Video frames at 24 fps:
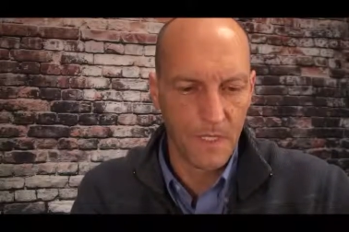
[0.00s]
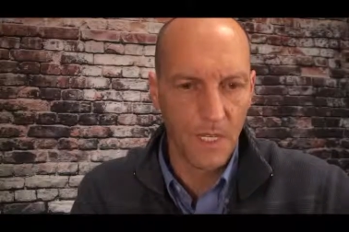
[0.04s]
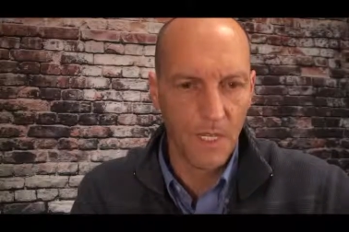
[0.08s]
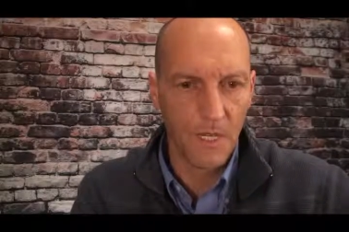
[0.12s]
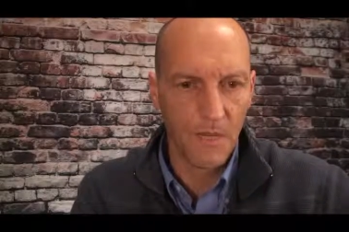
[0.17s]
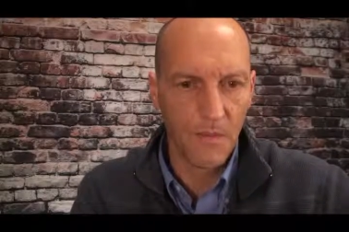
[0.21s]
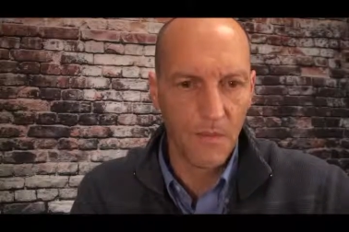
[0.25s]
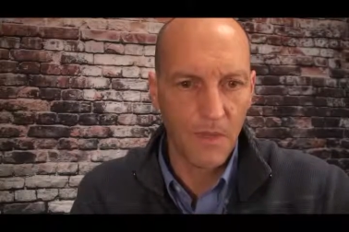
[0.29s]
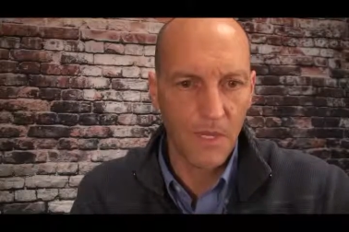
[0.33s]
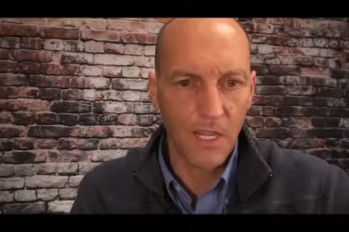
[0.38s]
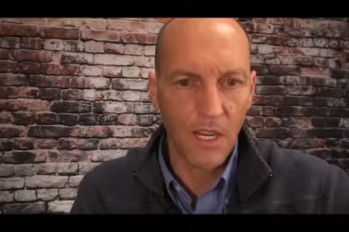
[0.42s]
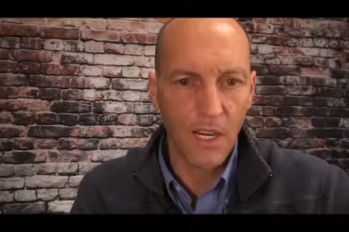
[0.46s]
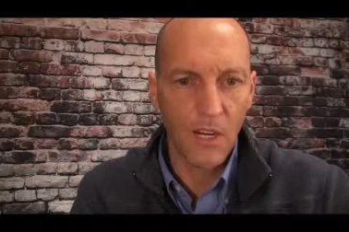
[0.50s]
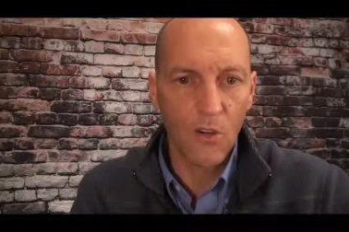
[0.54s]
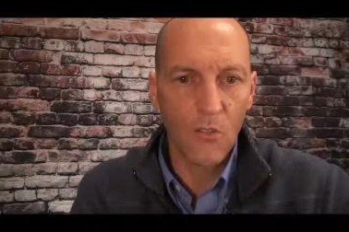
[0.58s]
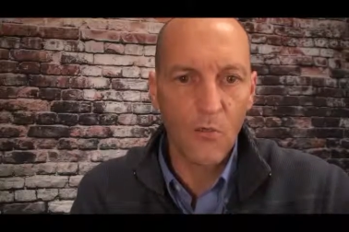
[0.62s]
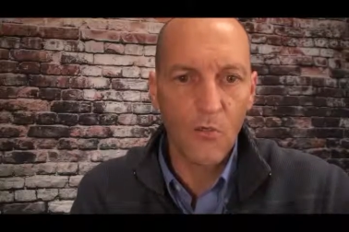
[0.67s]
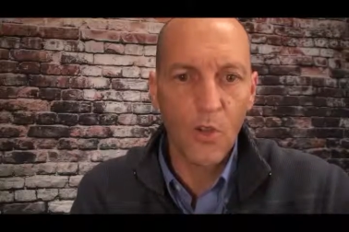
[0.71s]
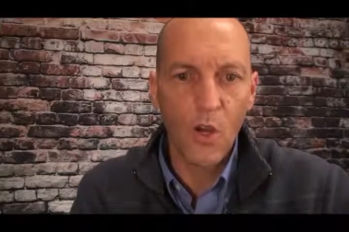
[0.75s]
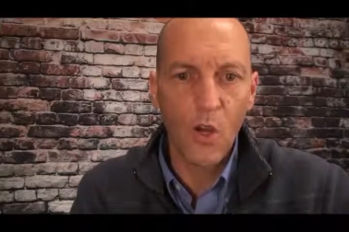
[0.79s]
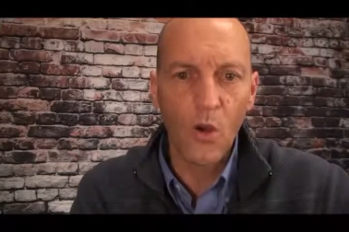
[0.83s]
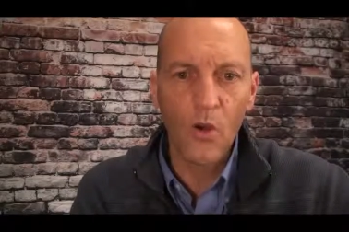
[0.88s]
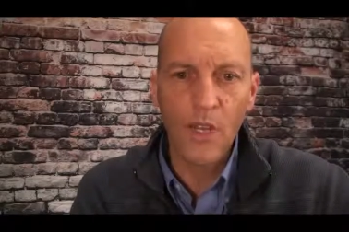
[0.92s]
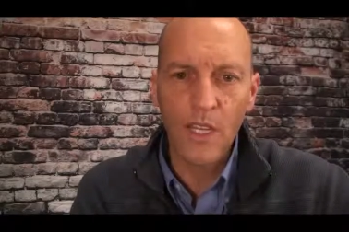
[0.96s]
Uh, the
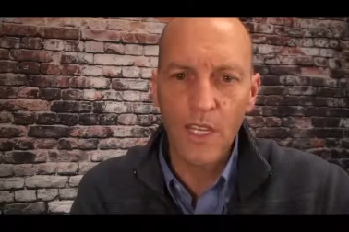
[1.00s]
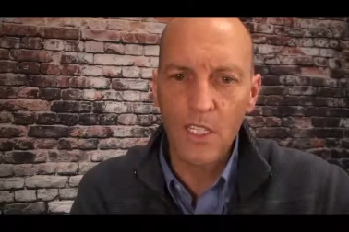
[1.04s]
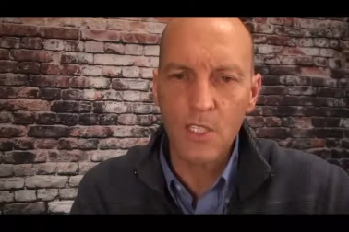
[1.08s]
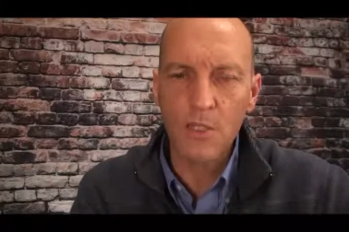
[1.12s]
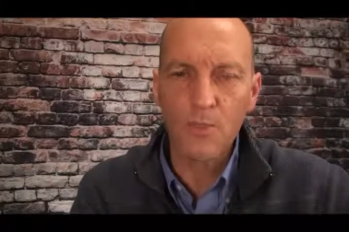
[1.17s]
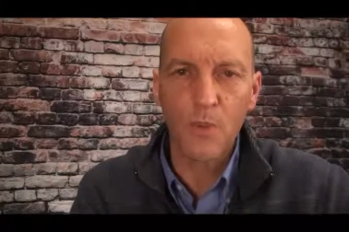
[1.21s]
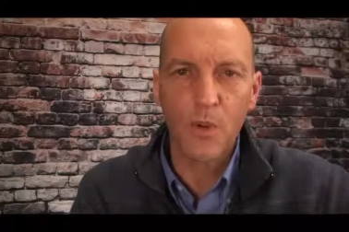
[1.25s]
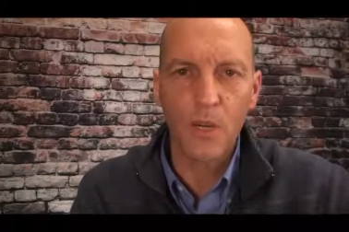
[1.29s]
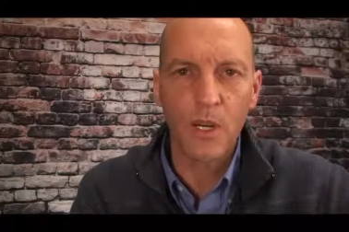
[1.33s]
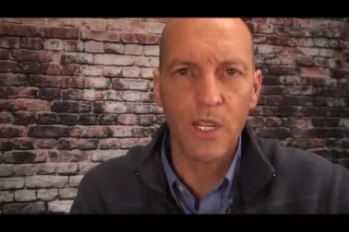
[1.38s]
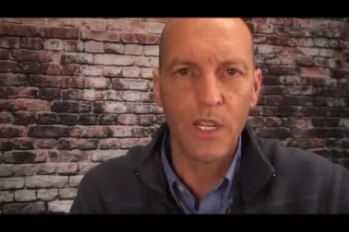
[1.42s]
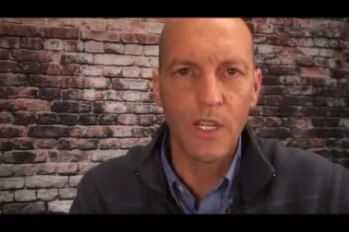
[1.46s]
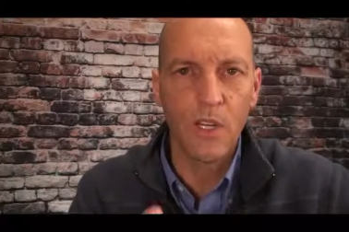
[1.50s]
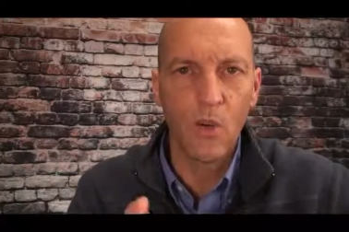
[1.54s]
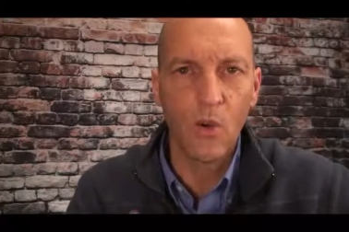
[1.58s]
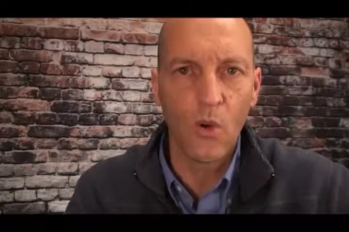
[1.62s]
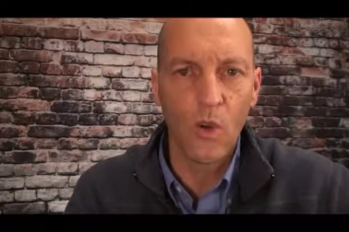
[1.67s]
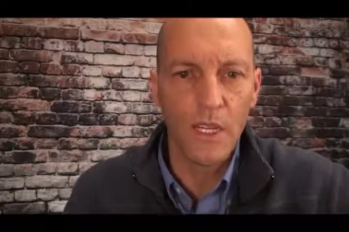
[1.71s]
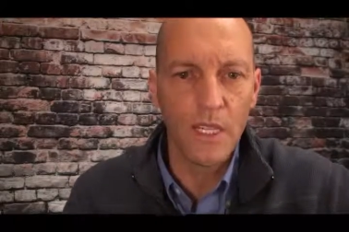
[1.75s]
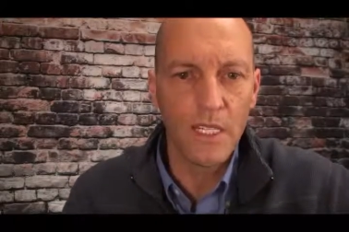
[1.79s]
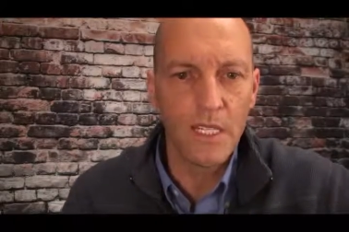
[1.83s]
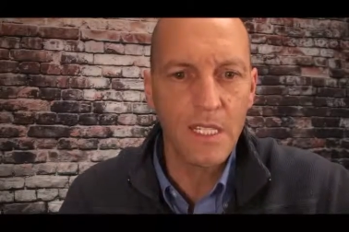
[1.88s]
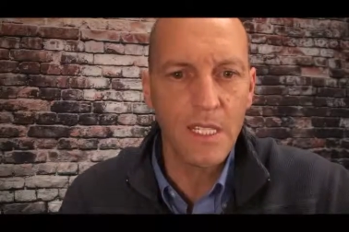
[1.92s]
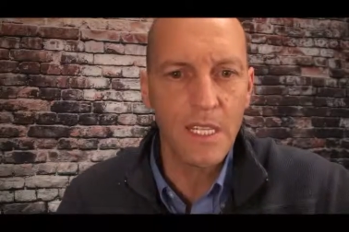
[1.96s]
airflow is pretty
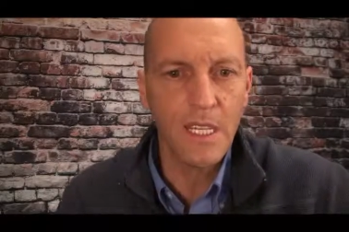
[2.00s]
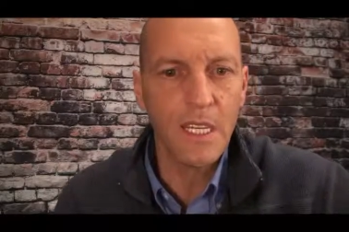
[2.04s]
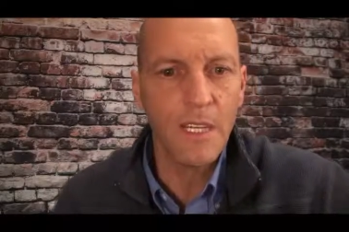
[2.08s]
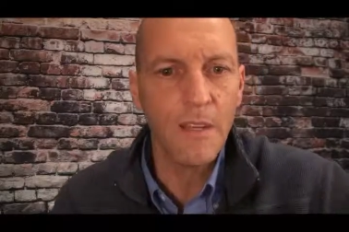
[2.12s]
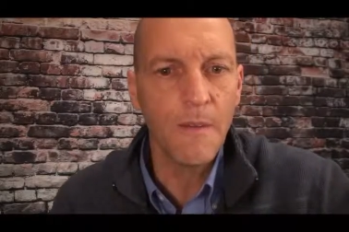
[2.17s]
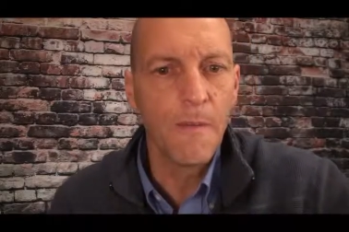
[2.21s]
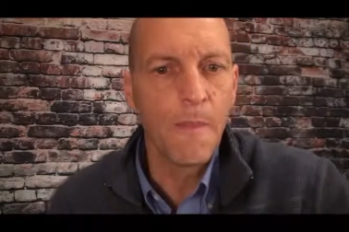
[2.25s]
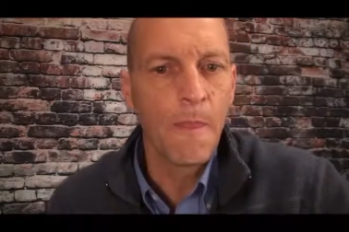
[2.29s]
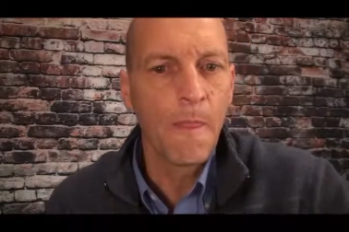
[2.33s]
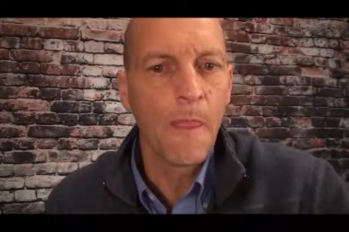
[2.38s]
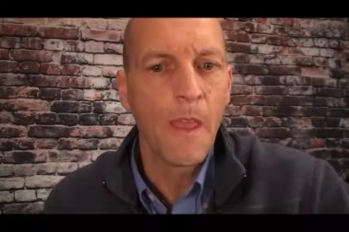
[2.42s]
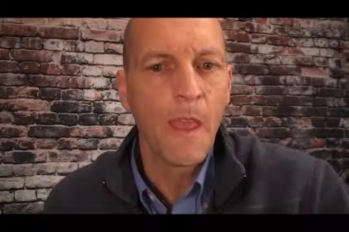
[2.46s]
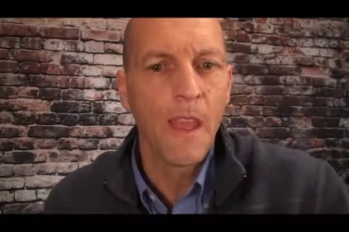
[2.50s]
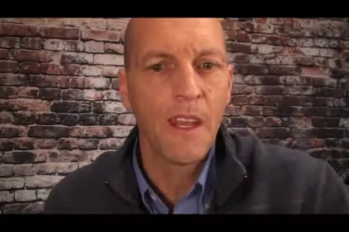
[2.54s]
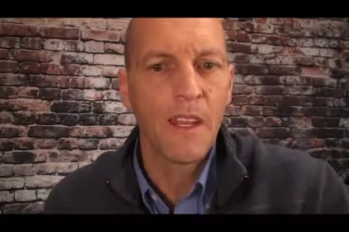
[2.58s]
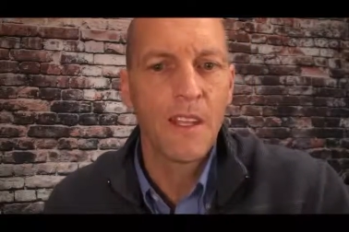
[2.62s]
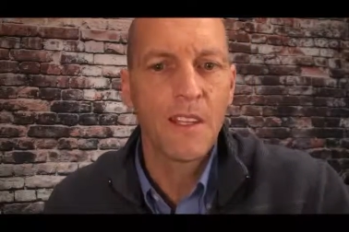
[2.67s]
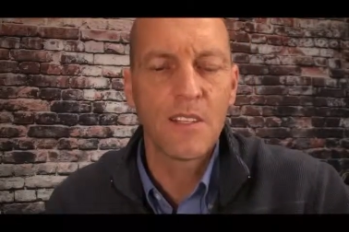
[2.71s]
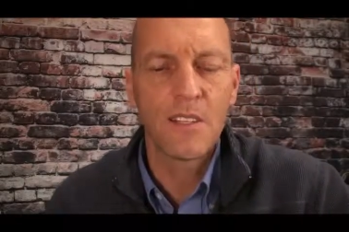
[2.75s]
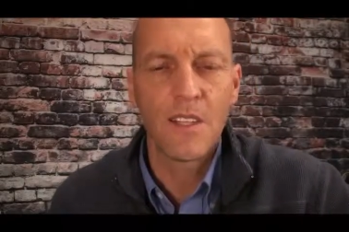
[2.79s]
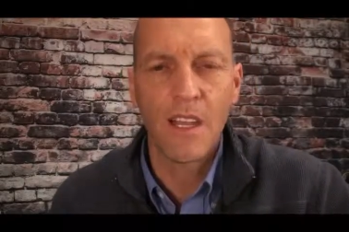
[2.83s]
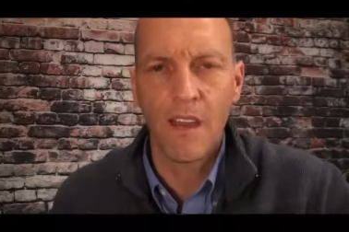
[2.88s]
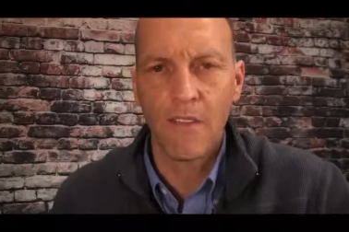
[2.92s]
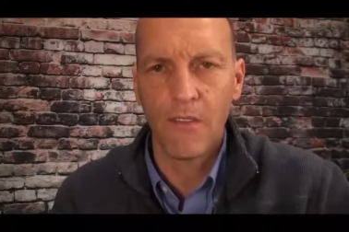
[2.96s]
noisy and
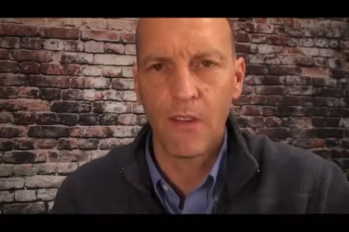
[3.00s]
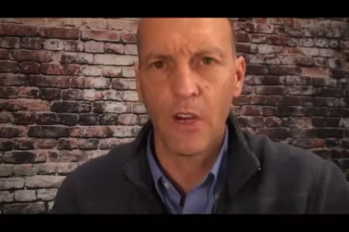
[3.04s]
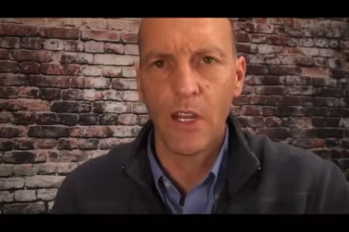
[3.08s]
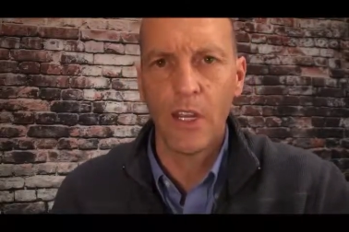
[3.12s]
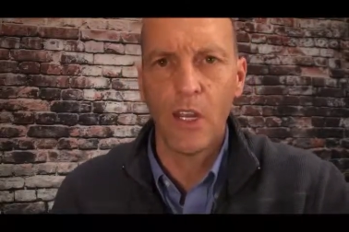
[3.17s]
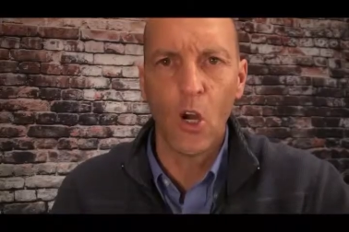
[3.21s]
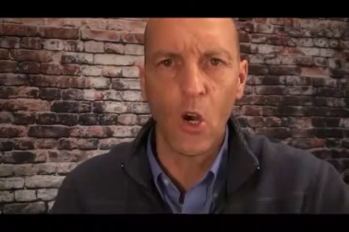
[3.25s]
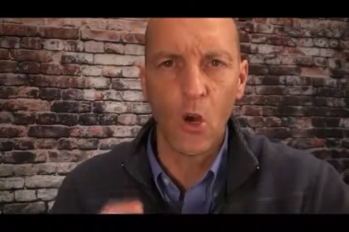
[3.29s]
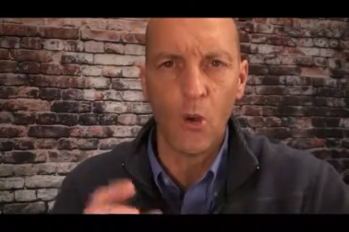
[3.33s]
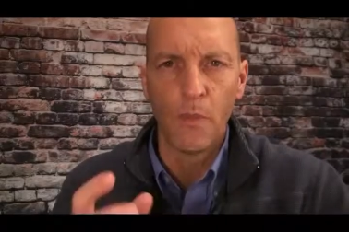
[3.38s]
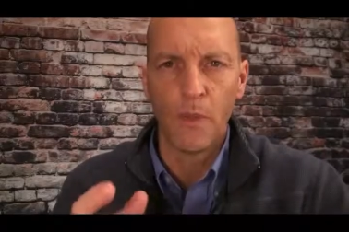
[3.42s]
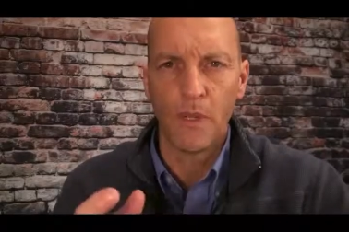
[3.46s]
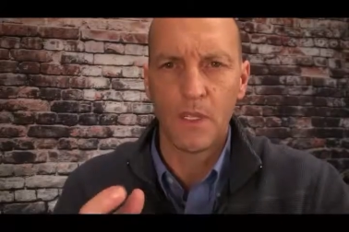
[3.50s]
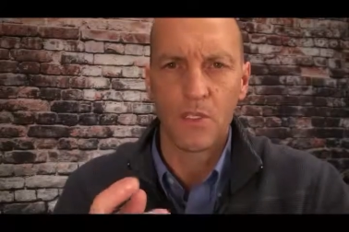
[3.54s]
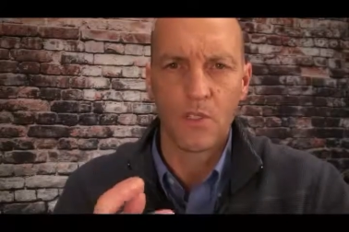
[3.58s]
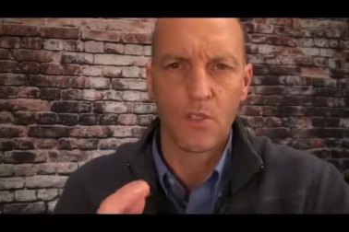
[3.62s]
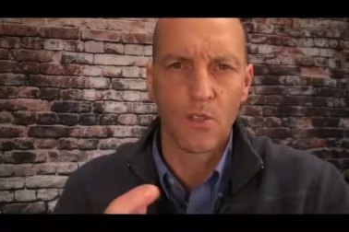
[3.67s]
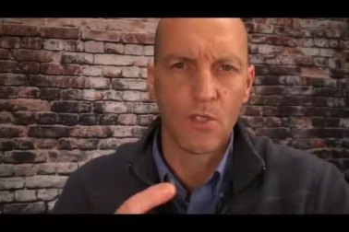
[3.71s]
it's not very open.